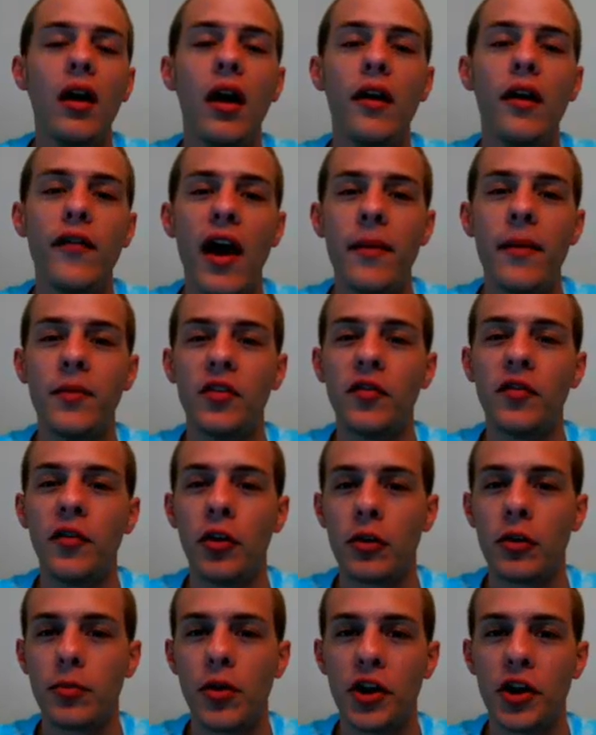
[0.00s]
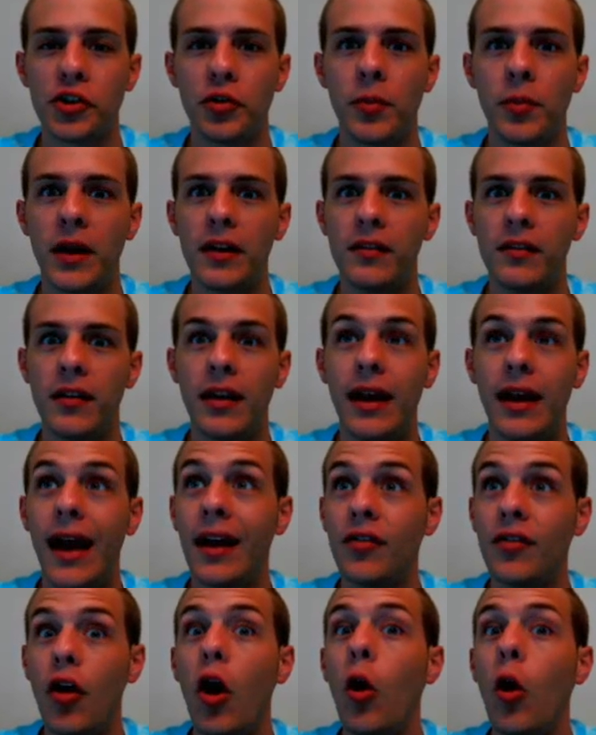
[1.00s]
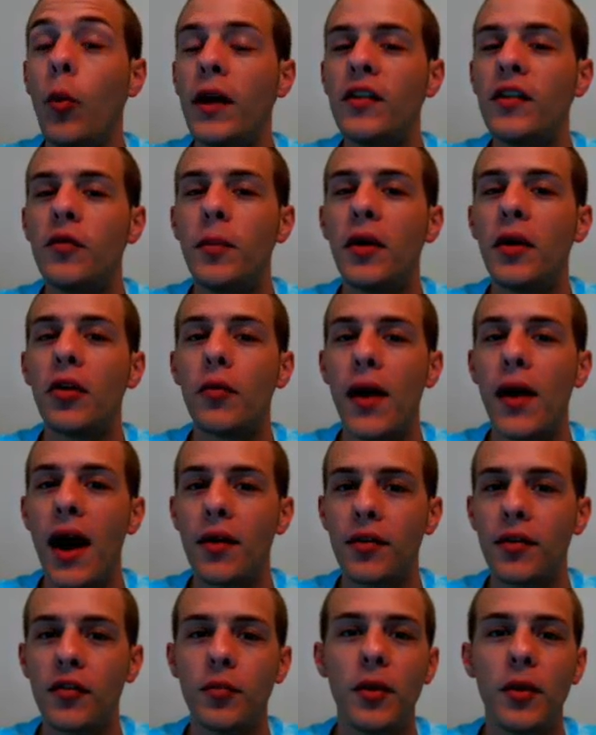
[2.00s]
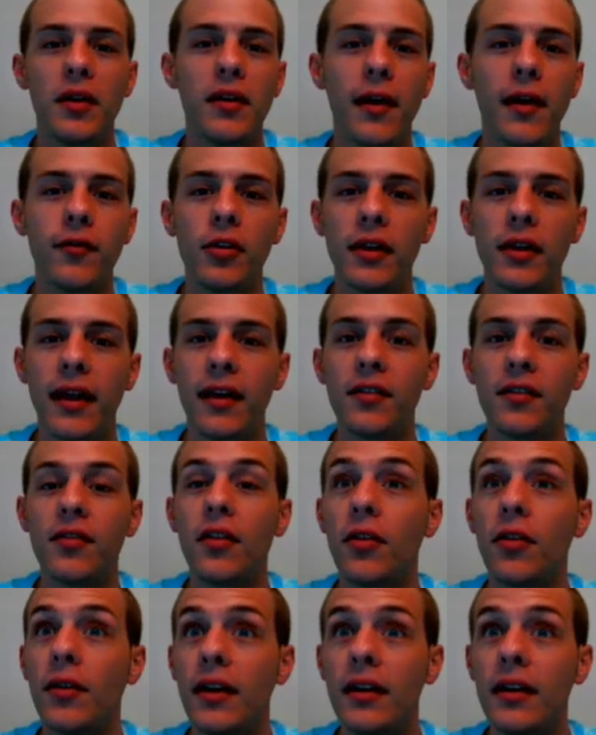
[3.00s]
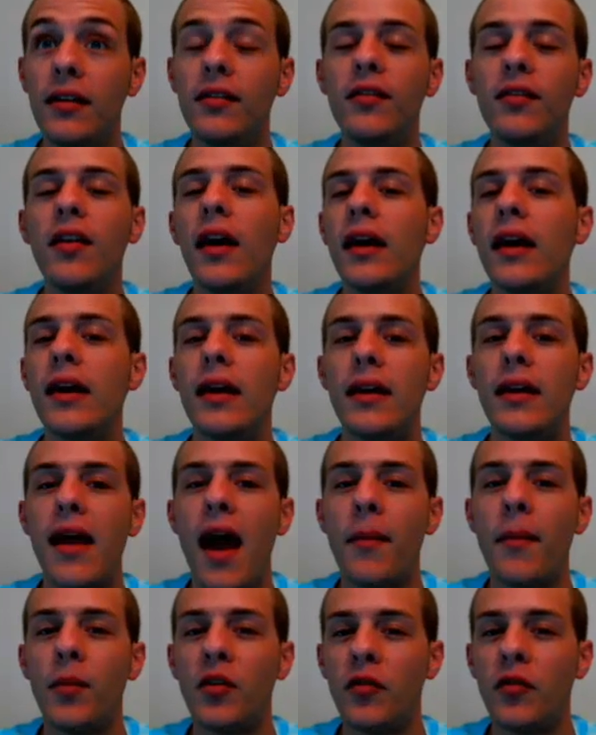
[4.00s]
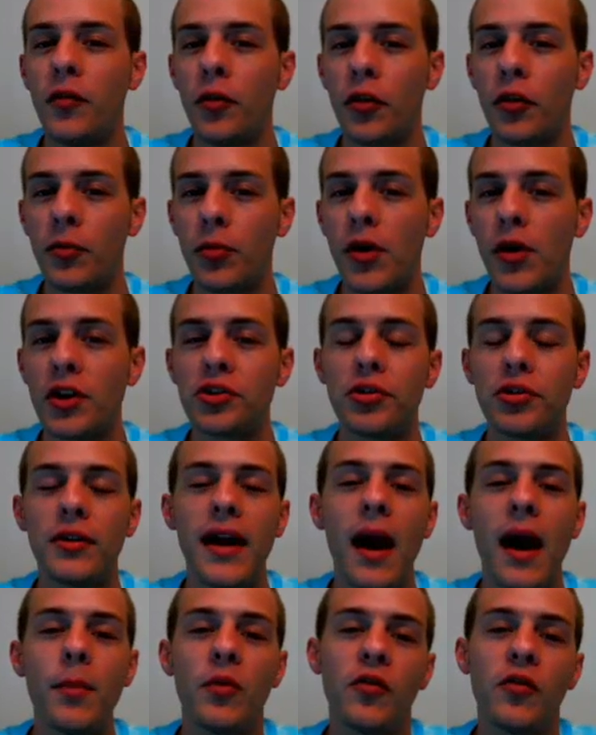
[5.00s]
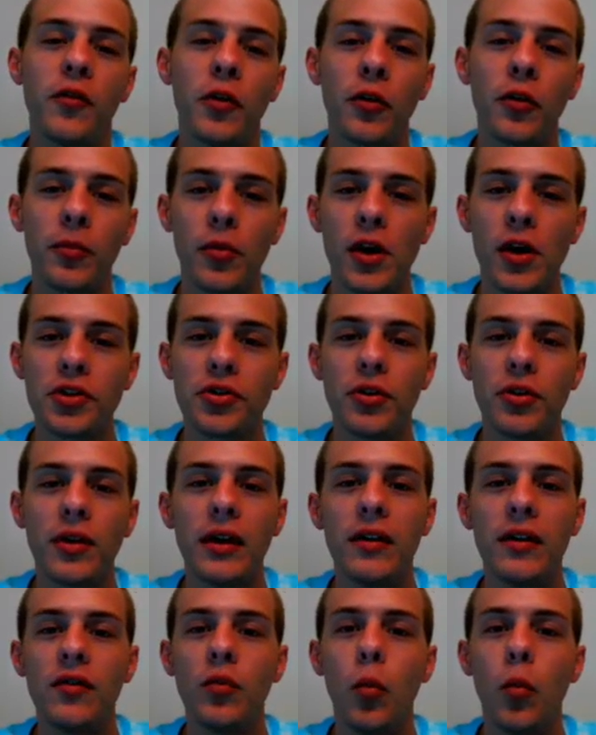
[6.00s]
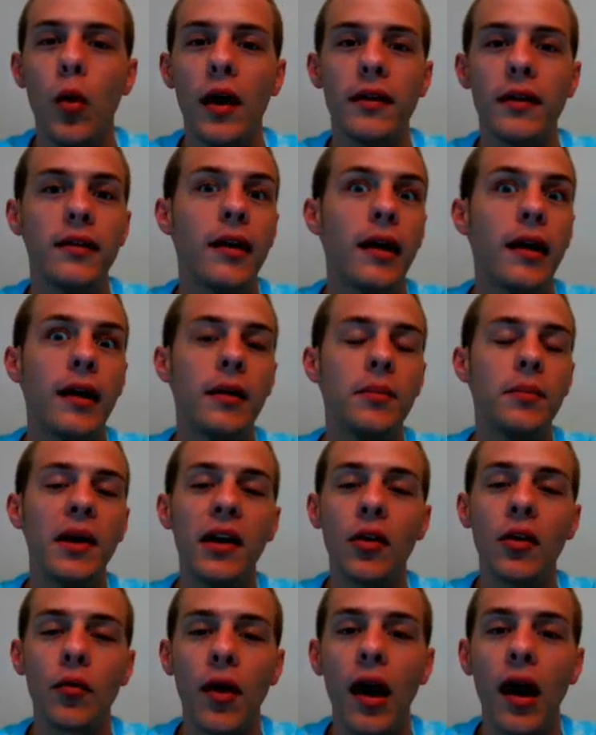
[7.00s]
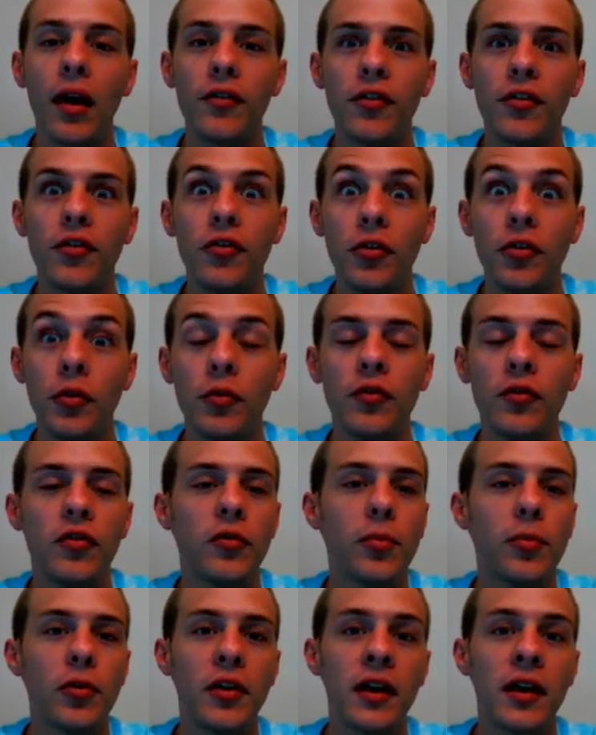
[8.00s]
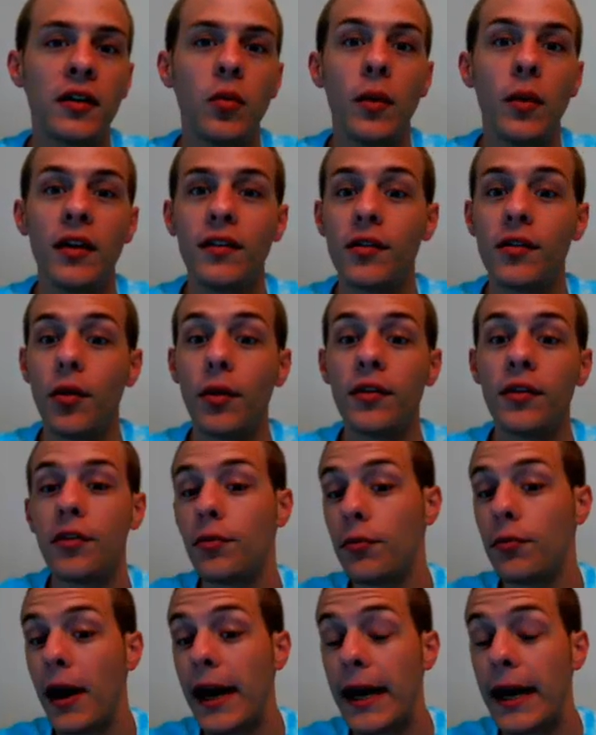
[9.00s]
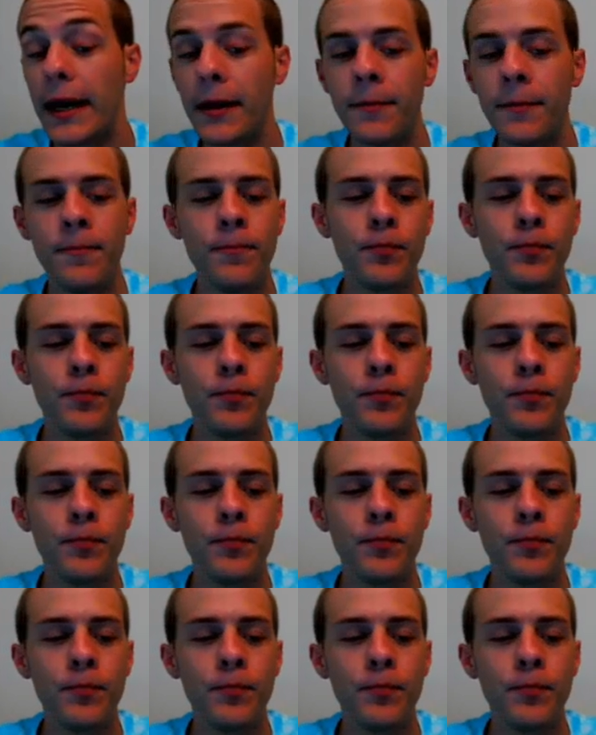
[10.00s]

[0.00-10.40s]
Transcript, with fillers: of atmospheric pressure because it has always been around us, but nevertheless, there is an atmospheric pressure. And atmospheric pressure is what uh, meteorologists use to predict when it's going to rain.